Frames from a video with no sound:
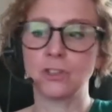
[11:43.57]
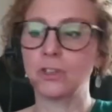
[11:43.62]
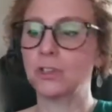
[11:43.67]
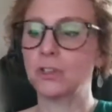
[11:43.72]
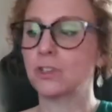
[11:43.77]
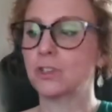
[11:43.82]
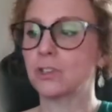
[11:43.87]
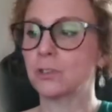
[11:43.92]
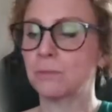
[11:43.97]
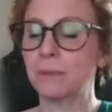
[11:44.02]
You
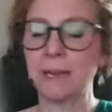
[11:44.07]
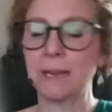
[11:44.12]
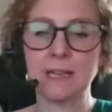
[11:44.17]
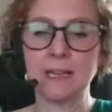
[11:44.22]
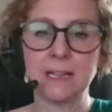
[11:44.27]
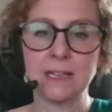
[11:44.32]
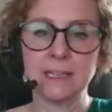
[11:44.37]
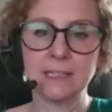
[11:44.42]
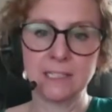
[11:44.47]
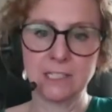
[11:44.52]
shouldn't be
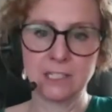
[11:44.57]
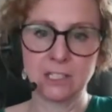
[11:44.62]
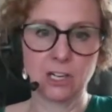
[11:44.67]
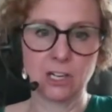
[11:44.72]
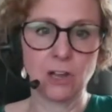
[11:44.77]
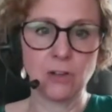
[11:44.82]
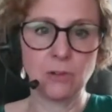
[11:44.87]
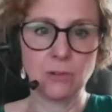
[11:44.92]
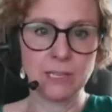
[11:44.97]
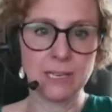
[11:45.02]

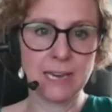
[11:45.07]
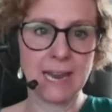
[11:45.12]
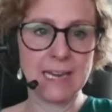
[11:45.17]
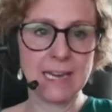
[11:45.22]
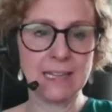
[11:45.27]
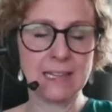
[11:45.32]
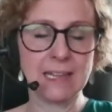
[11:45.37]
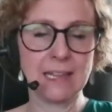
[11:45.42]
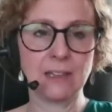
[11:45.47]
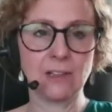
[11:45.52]
disclosing
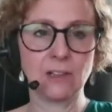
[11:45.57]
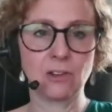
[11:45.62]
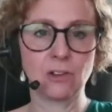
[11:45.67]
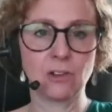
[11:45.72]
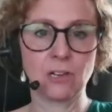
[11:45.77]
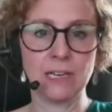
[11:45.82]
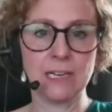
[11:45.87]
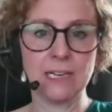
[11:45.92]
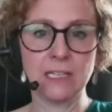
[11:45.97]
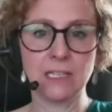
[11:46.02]
anything that
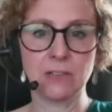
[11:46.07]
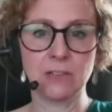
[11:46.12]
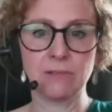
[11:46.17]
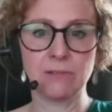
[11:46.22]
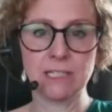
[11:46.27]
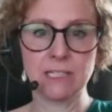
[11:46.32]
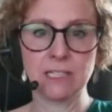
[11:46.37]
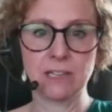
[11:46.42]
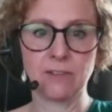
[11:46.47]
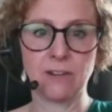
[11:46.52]
could lead to
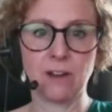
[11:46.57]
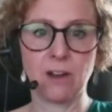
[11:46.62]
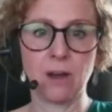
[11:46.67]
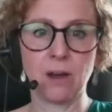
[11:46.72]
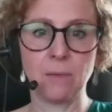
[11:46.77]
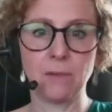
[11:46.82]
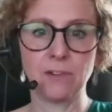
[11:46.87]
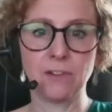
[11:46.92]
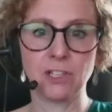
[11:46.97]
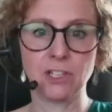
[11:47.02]
risk of
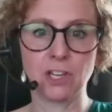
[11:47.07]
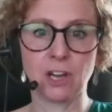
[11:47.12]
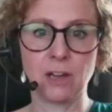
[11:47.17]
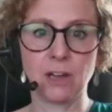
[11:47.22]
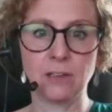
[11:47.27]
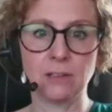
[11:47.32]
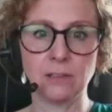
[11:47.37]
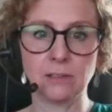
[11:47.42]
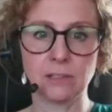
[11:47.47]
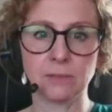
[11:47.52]
harm of a
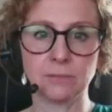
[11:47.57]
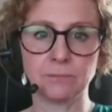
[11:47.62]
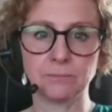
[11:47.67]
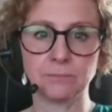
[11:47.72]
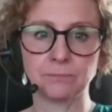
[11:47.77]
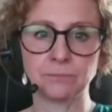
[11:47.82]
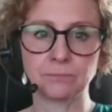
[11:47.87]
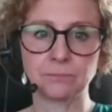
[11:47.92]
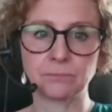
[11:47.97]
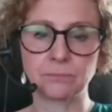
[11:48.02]
child.
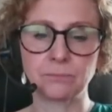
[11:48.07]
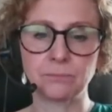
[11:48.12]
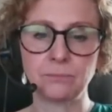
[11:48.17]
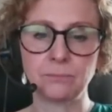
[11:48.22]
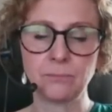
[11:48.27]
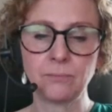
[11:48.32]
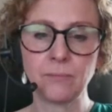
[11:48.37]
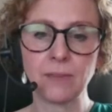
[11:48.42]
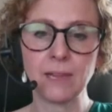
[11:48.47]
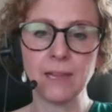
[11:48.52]

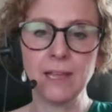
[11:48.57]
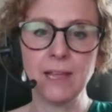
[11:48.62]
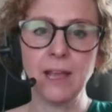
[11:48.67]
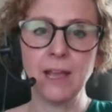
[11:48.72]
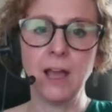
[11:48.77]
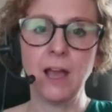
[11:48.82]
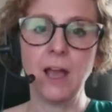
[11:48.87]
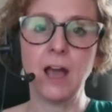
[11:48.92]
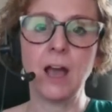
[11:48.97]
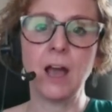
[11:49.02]

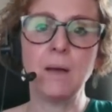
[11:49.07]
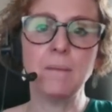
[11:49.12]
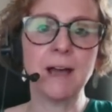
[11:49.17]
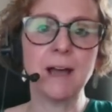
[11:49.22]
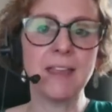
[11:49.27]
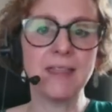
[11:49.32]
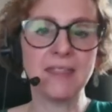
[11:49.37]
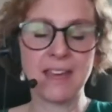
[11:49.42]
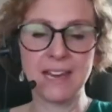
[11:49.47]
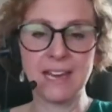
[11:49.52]
And
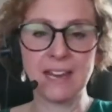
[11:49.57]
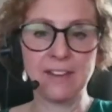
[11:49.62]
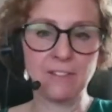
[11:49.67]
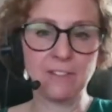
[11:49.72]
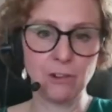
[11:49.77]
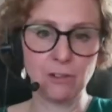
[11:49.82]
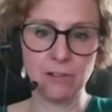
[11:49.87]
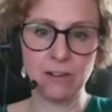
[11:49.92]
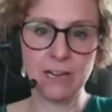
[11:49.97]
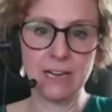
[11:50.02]
then if
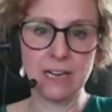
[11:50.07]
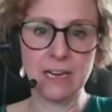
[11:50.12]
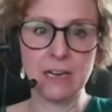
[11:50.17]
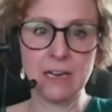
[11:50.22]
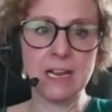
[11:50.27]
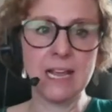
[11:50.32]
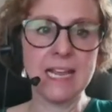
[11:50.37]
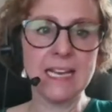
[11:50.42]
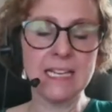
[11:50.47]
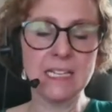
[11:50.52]
you're in
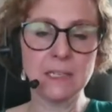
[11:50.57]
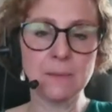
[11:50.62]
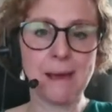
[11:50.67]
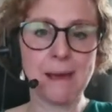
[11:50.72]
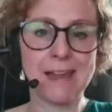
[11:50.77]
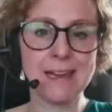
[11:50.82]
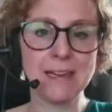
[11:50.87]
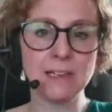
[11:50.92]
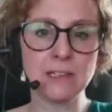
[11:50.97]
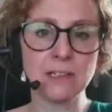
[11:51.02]
an
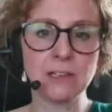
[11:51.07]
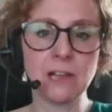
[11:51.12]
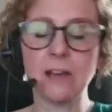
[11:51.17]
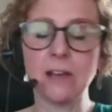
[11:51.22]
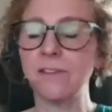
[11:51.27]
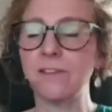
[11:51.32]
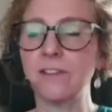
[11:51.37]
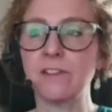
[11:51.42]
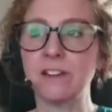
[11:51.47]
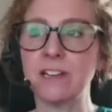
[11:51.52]
independent
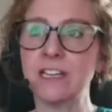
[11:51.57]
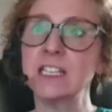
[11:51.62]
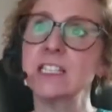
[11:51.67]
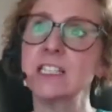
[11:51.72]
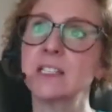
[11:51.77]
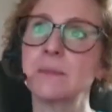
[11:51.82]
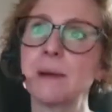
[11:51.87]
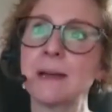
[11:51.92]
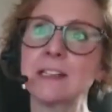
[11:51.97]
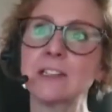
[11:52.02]

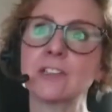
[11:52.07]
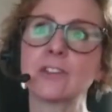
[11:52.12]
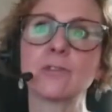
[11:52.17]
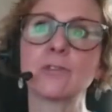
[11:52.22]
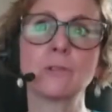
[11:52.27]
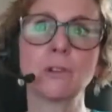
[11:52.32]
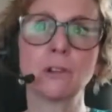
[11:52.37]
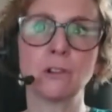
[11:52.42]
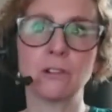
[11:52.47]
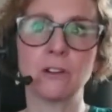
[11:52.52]

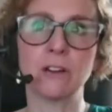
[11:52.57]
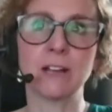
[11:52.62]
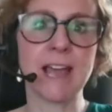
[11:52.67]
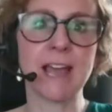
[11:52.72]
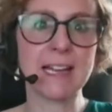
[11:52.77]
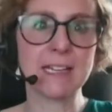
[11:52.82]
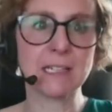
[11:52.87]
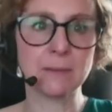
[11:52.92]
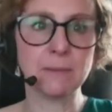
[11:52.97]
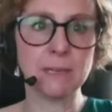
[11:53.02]
school or an
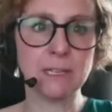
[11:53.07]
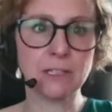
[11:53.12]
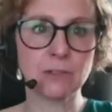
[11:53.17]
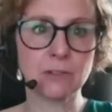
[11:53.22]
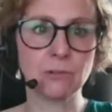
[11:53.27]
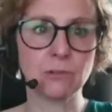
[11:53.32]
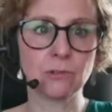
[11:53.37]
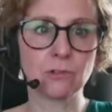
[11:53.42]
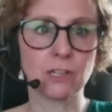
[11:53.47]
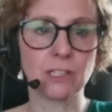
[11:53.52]
academy
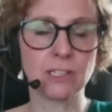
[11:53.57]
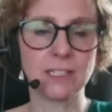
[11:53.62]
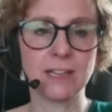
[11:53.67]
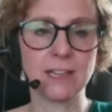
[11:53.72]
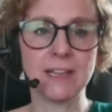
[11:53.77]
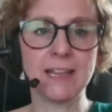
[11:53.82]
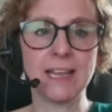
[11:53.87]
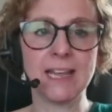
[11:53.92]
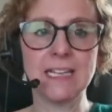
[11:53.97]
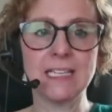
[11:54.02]
school trust,
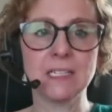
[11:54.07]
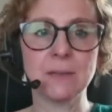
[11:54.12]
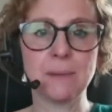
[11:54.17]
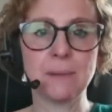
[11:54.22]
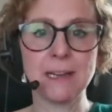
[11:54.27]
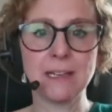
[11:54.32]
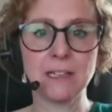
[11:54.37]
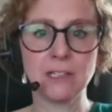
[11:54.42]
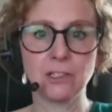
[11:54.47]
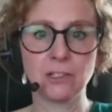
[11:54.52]
then the
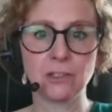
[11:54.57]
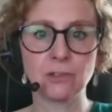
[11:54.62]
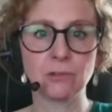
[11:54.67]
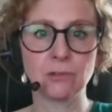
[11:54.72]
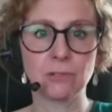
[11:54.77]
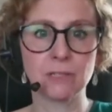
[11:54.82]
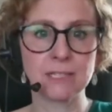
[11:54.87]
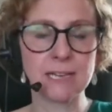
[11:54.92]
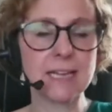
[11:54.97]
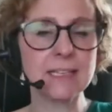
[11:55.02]
independent
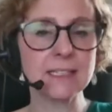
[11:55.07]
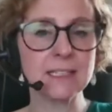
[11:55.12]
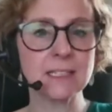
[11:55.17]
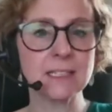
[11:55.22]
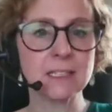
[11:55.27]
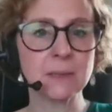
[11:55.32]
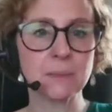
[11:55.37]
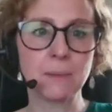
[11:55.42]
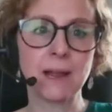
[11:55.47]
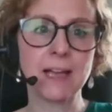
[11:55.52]
school
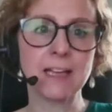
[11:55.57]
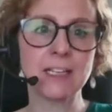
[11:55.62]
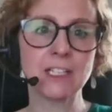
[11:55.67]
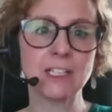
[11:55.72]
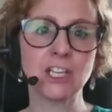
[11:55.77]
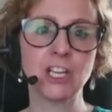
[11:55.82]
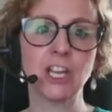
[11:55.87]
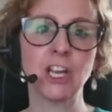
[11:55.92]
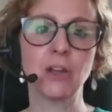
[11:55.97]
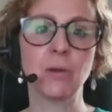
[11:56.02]
standards apply
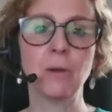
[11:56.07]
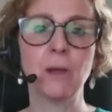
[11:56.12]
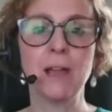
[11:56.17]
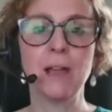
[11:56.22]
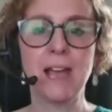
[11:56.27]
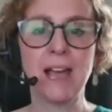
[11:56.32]
to you.